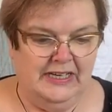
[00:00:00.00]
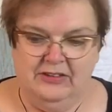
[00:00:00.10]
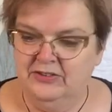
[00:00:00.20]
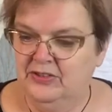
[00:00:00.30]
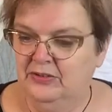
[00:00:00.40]

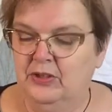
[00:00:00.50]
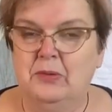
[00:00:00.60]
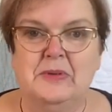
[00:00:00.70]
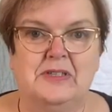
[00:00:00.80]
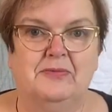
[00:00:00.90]
out 2
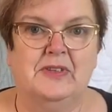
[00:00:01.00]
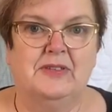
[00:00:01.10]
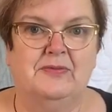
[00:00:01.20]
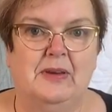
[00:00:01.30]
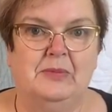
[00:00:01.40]
copies of this
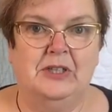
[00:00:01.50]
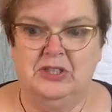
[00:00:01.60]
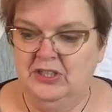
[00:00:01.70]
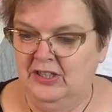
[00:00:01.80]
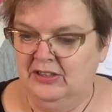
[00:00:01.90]
fabric
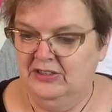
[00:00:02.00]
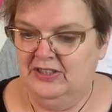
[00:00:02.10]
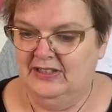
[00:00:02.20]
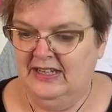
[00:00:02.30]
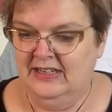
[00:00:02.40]

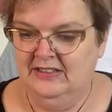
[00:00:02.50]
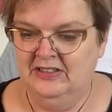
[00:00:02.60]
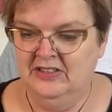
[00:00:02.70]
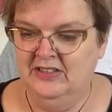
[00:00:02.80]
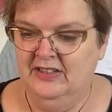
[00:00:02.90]
chart
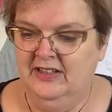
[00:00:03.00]
and